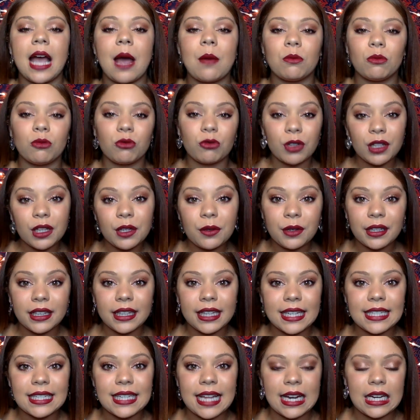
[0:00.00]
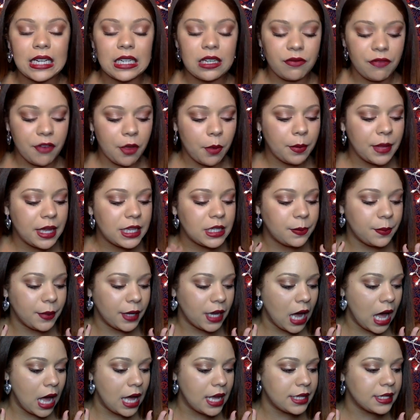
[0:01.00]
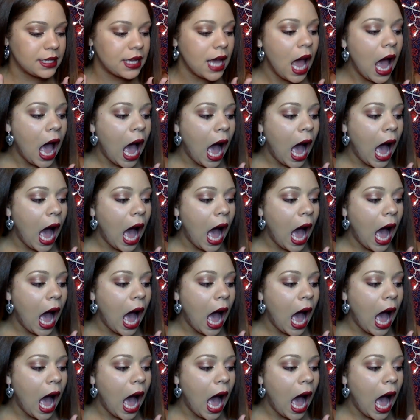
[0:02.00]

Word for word: I'm really excited to film this because